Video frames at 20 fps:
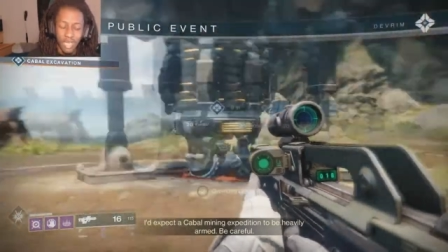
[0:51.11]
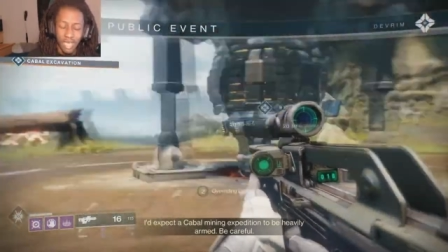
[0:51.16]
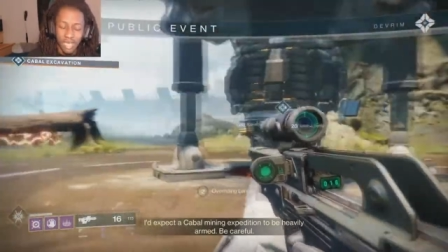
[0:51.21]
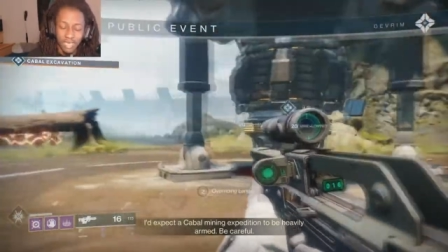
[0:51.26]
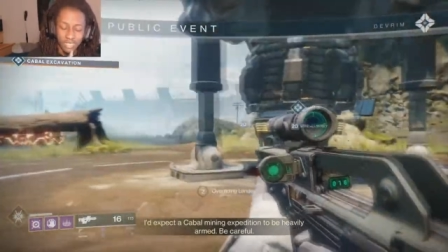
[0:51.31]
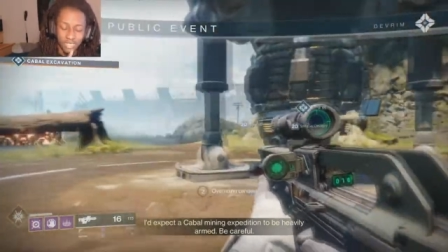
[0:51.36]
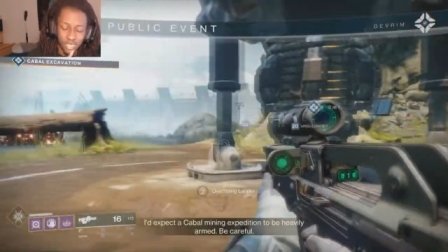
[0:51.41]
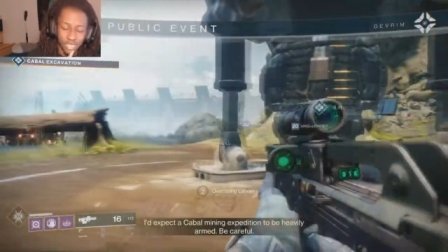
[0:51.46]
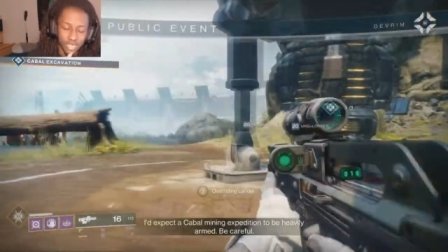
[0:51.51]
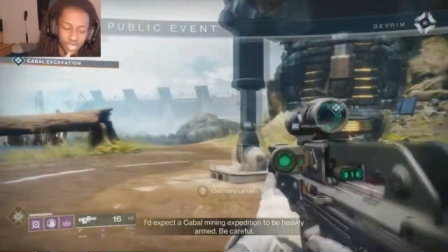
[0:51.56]
I
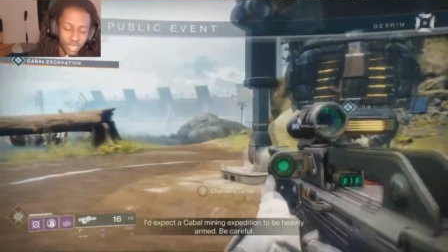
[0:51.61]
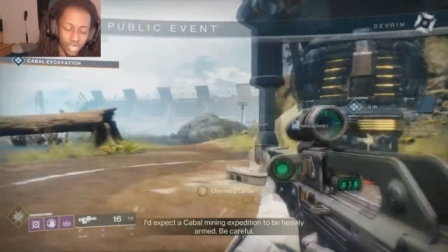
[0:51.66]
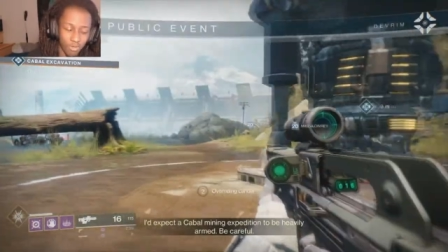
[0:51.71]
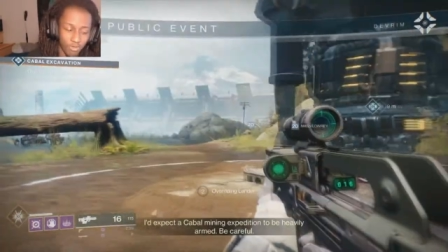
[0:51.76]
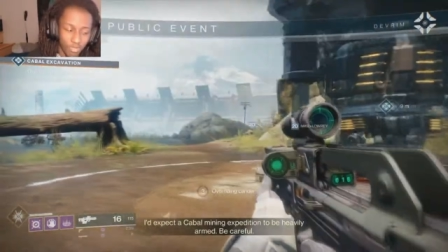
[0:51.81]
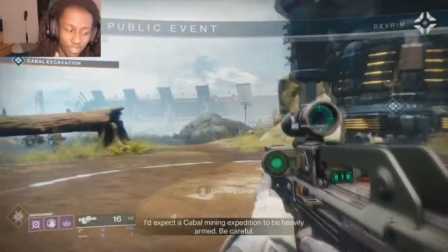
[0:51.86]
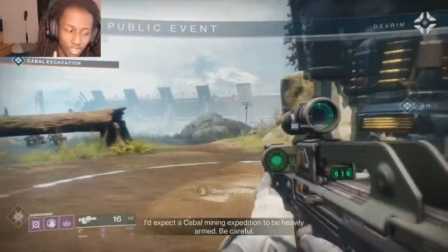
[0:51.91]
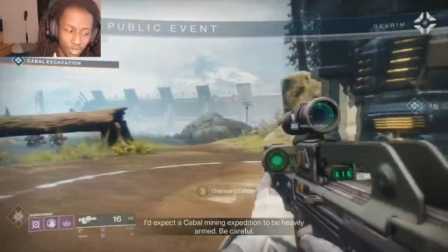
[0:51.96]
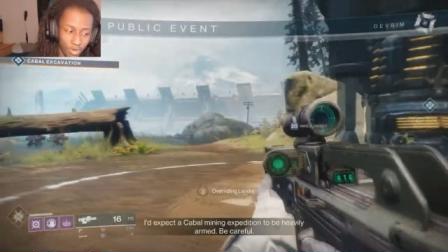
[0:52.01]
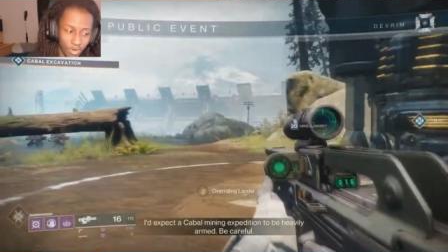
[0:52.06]
started off
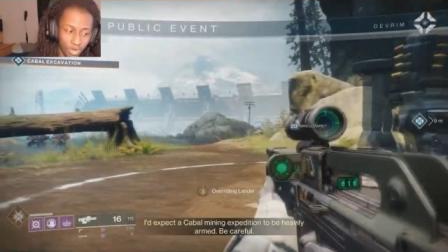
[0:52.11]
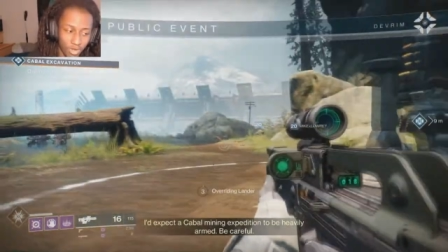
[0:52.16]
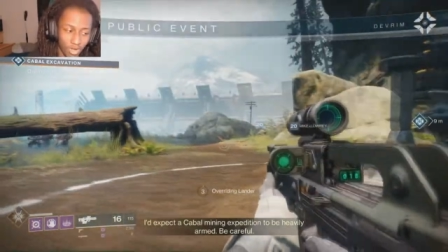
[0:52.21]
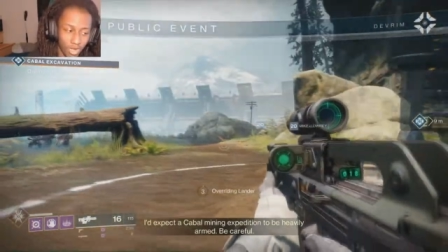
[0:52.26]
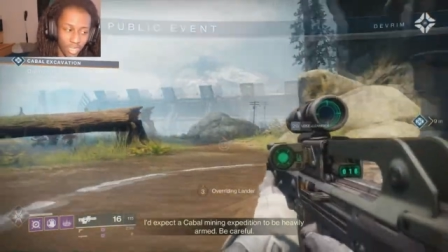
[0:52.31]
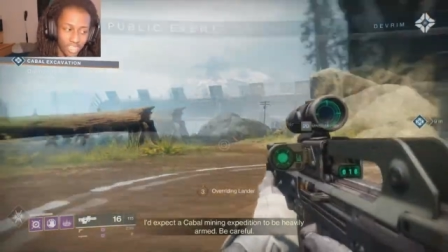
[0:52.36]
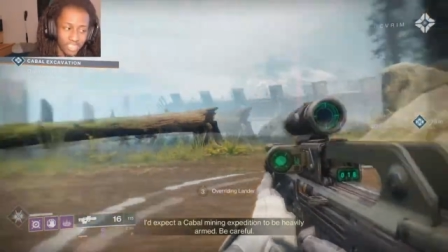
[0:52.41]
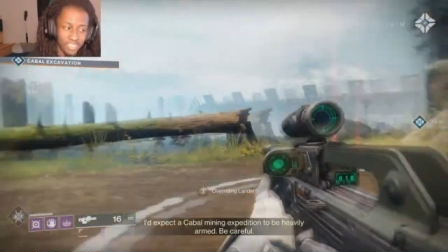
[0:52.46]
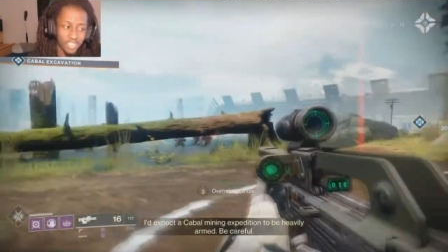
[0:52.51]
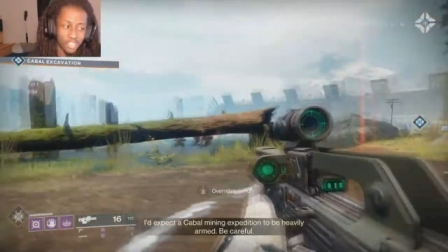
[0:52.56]
with the
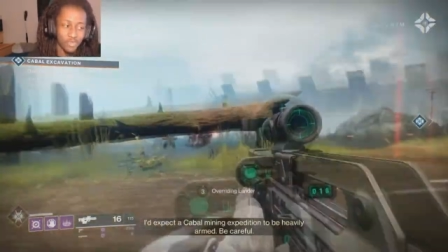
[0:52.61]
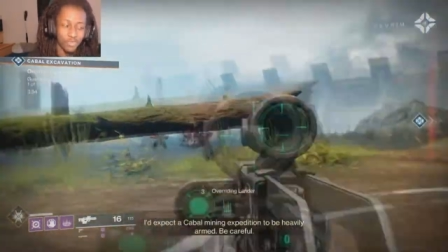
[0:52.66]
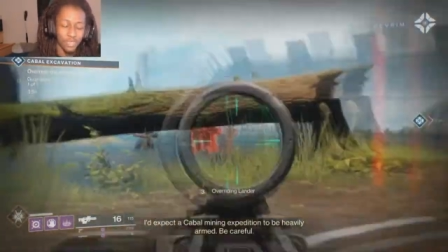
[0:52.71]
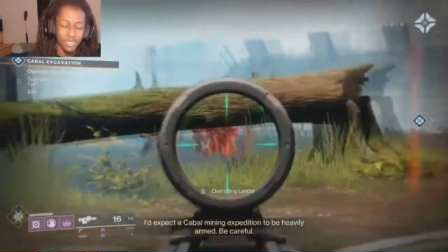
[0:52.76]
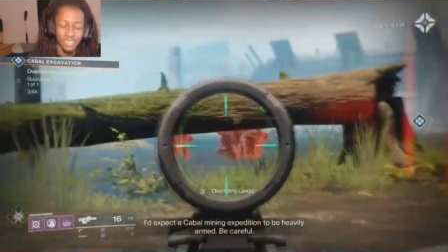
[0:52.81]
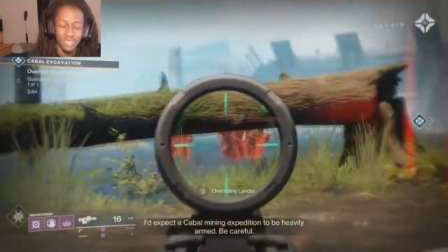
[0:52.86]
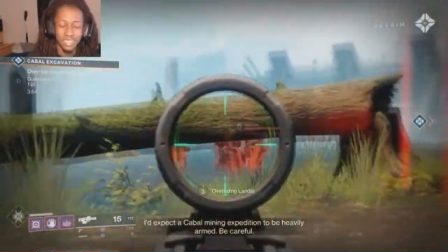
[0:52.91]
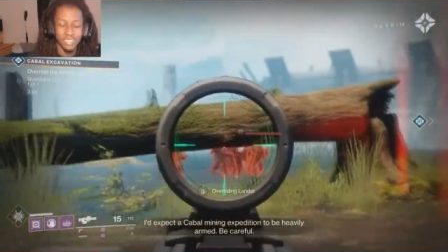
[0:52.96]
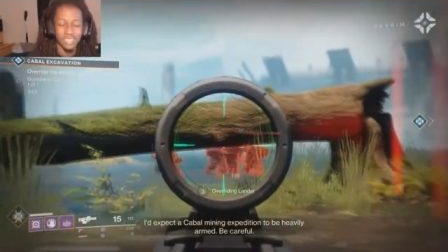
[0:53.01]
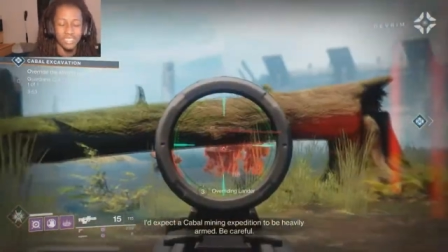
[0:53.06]
Hunter
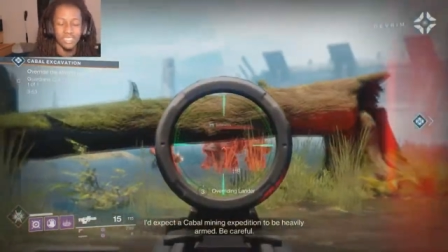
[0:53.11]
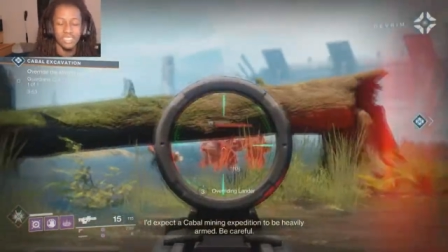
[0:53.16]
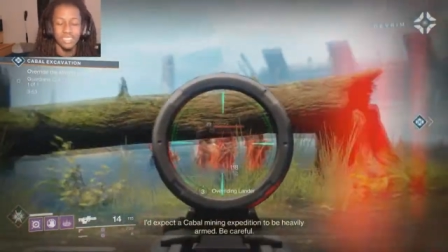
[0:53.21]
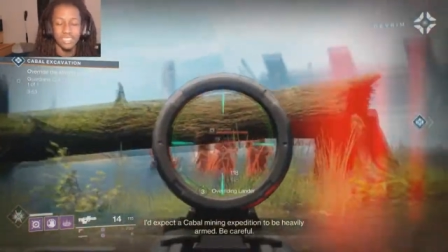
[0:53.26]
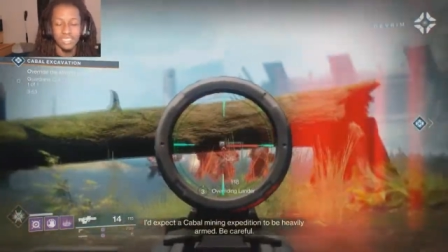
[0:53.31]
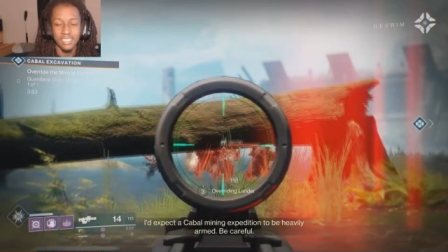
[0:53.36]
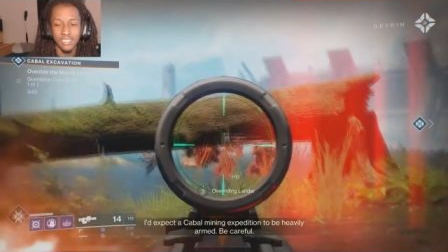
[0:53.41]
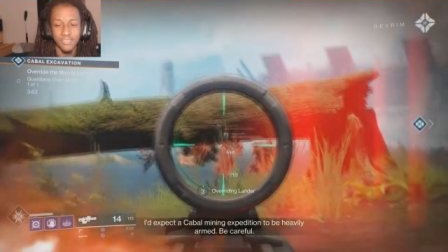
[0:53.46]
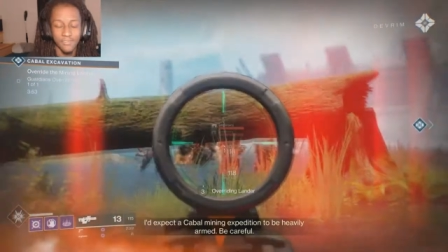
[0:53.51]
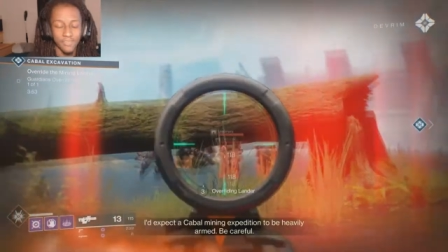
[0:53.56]
because I didn't
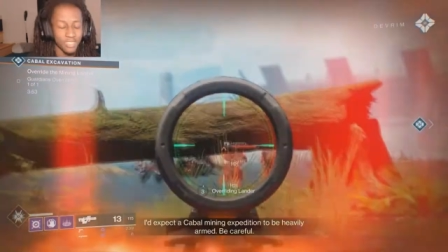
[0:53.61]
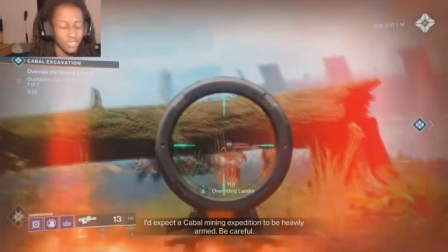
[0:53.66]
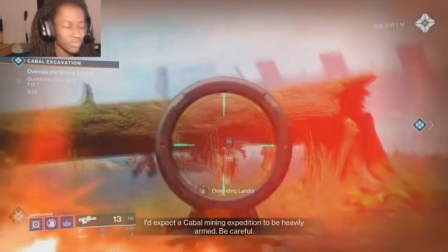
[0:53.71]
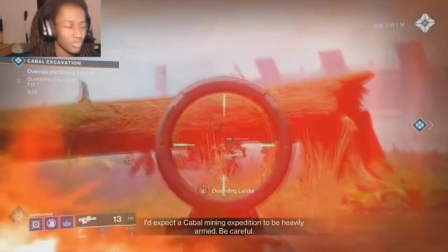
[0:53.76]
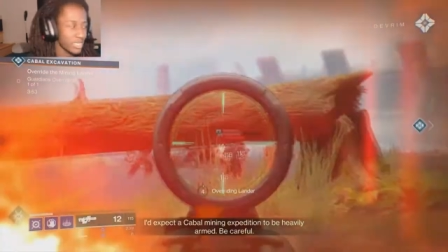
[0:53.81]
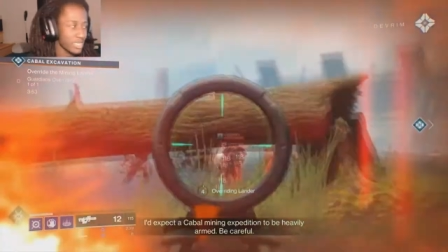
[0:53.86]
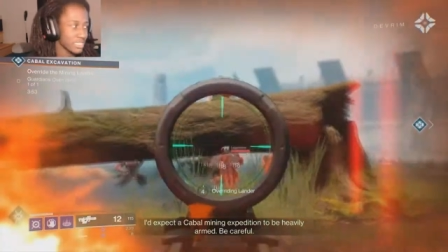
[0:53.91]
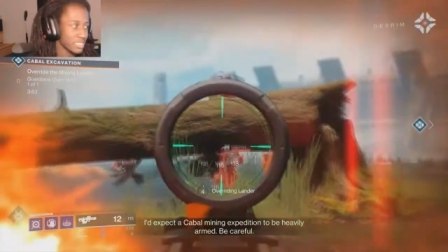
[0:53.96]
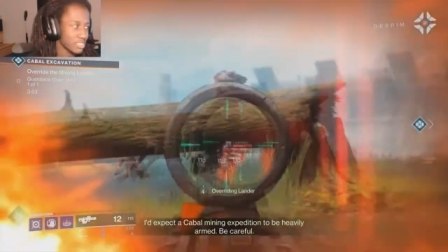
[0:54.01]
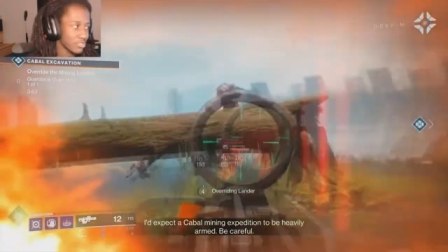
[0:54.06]
think the fix
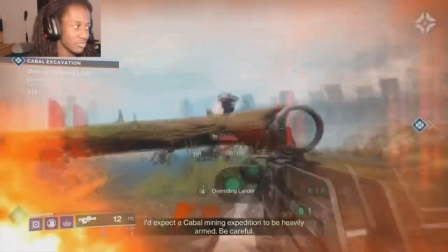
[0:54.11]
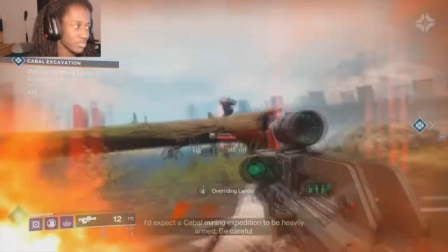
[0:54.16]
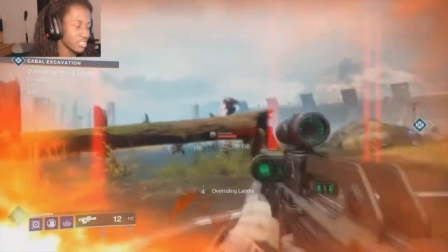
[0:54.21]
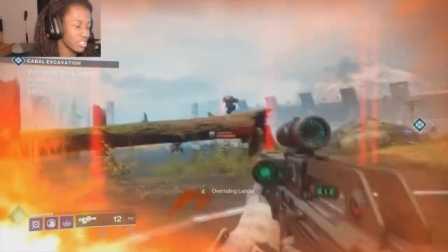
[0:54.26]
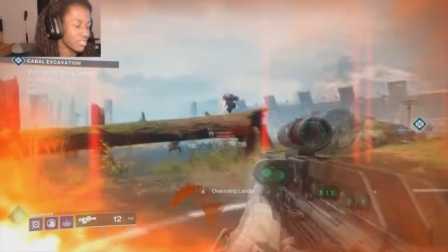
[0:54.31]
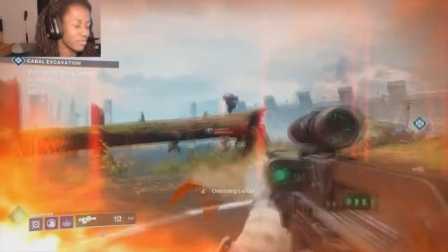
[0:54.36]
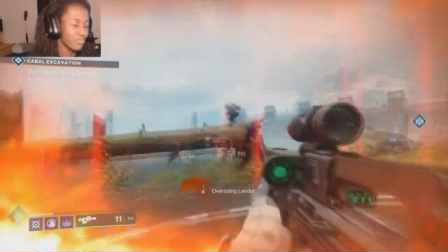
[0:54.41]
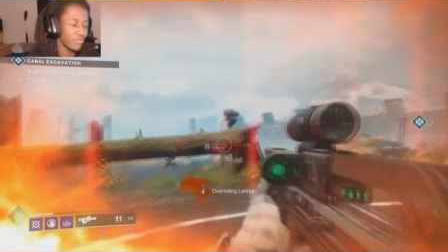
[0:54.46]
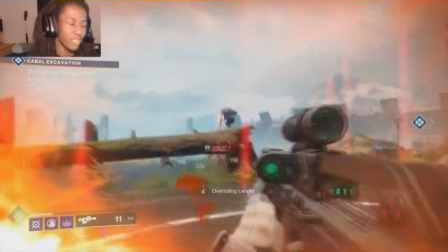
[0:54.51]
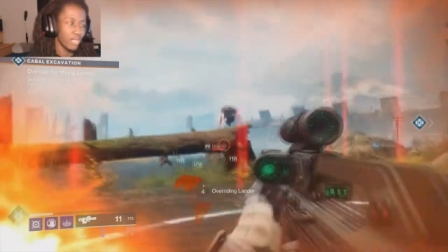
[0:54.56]
would actually
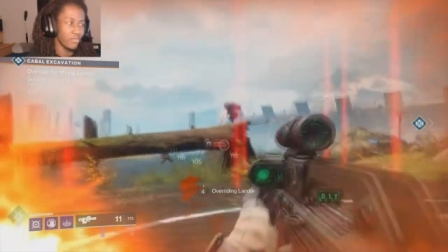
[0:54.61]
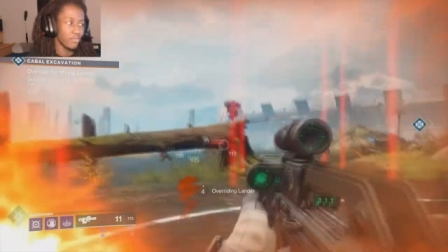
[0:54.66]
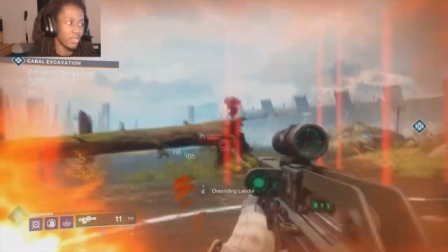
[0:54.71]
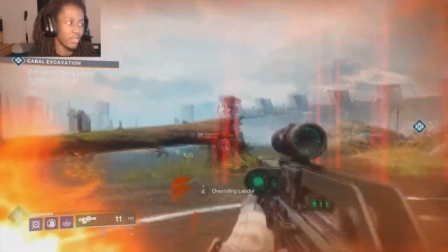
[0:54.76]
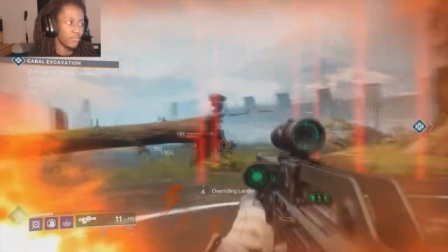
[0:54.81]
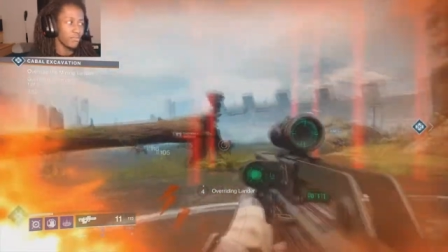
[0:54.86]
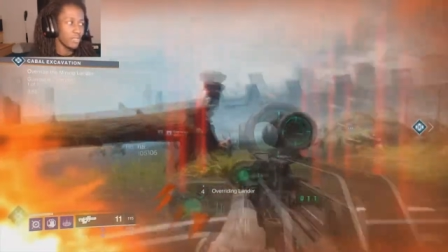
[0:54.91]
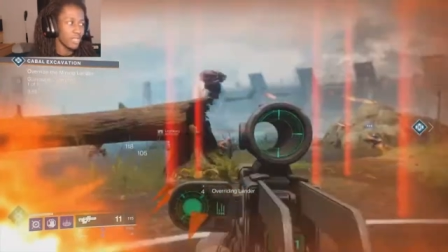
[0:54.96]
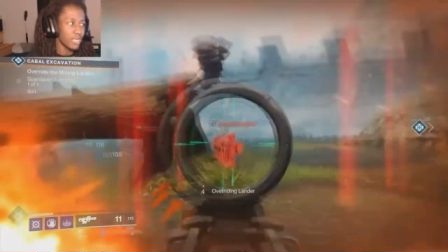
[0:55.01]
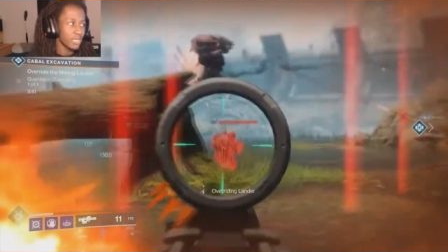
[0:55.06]
work and blah
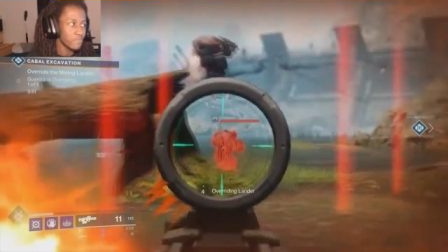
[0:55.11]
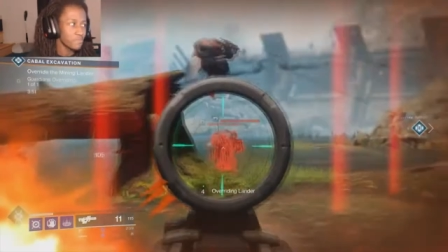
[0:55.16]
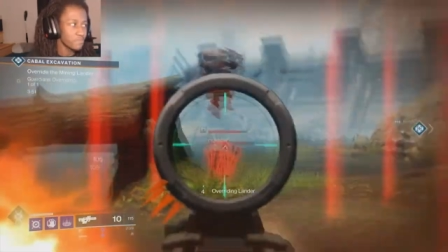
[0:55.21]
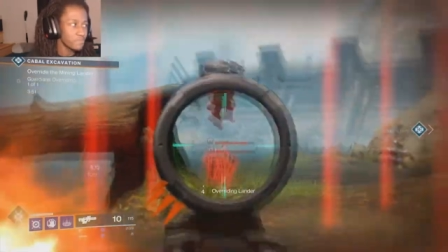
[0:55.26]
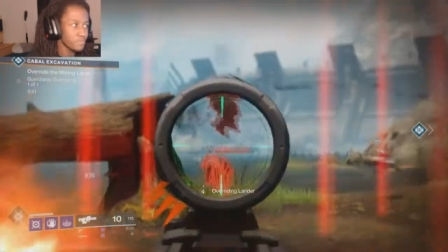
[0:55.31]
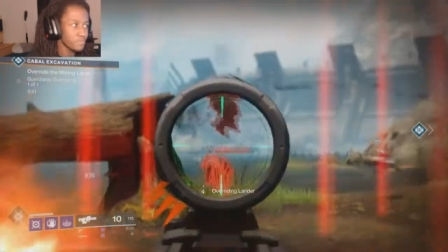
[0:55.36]
blah blah.